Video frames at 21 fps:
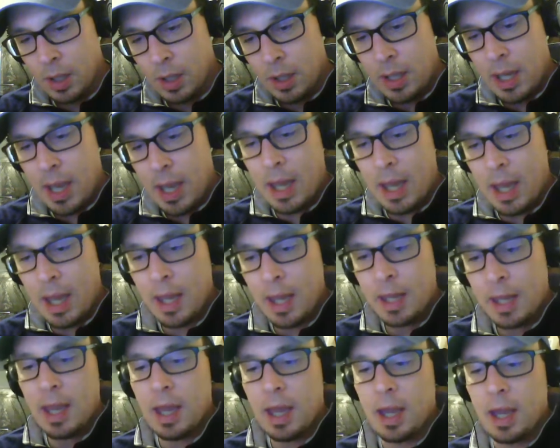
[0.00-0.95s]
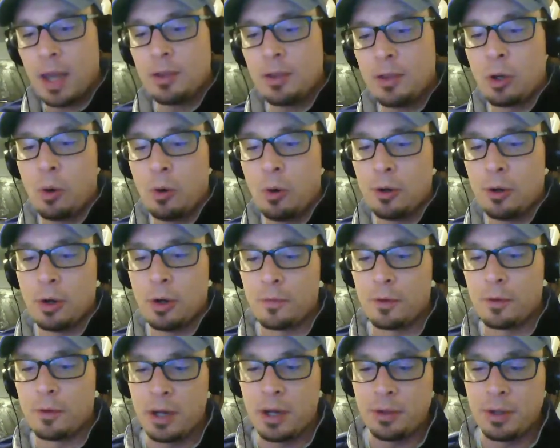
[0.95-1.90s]
Yeah. In the corner
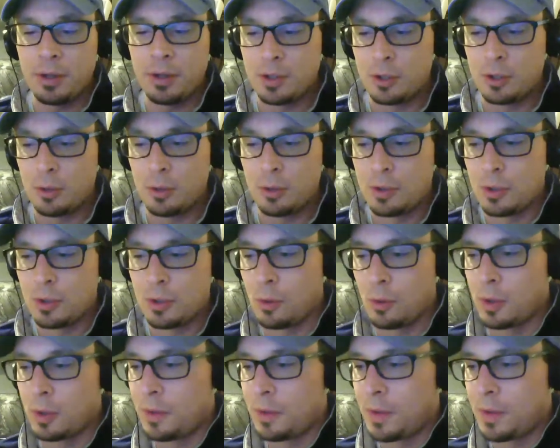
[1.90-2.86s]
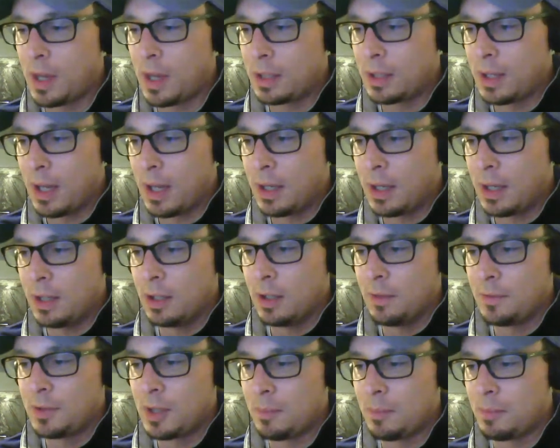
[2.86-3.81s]
over there, there's a 2-story thing, and yeah,
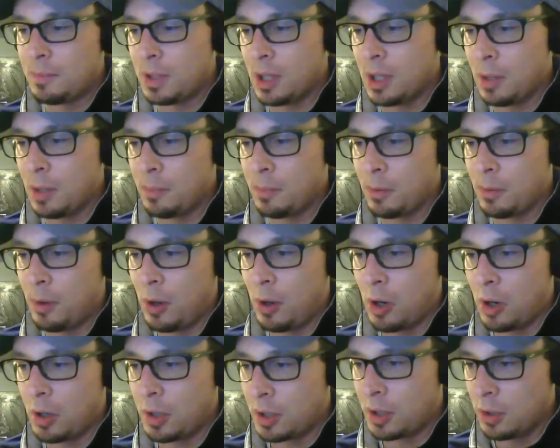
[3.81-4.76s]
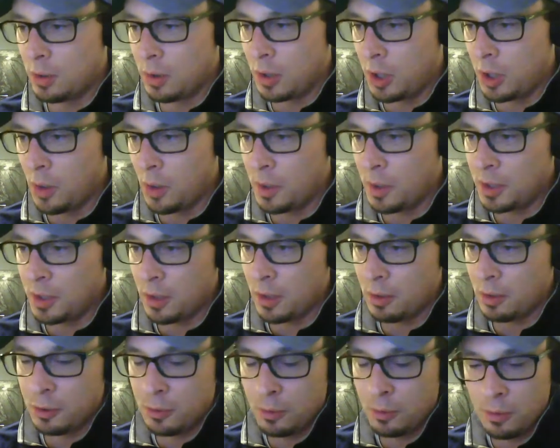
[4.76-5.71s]
he lives up in the upper part, and you can go in
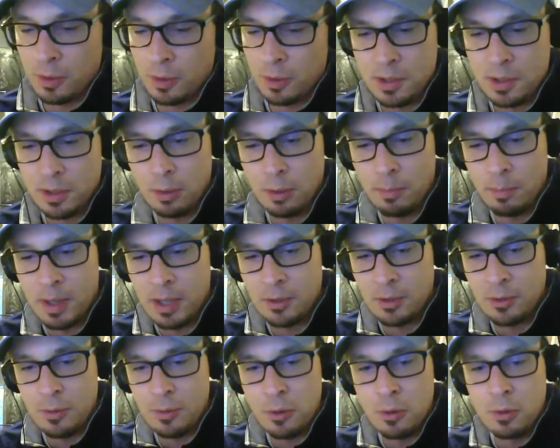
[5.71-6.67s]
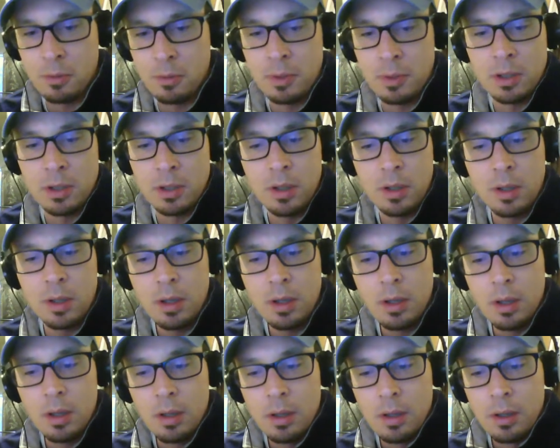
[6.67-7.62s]
there and tour his little bedroom
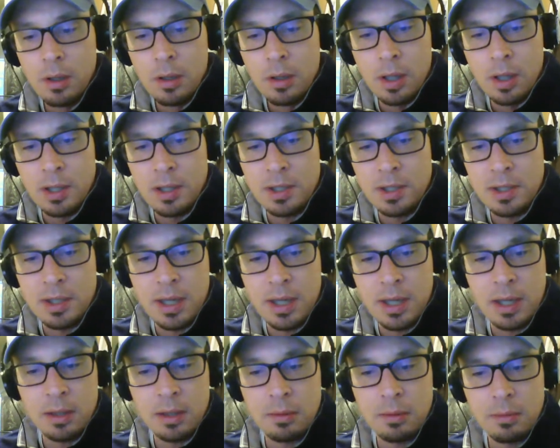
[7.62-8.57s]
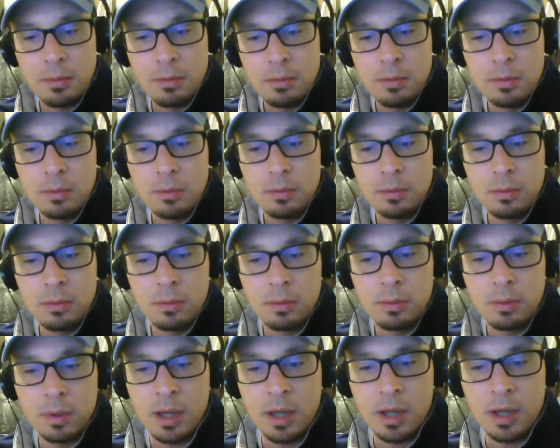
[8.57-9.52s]
and see it.
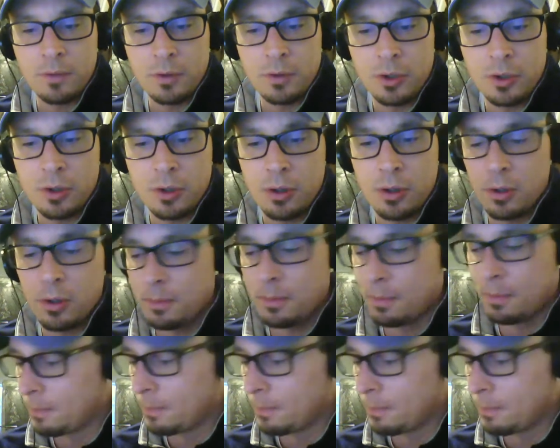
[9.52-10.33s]
Yeah, for sure.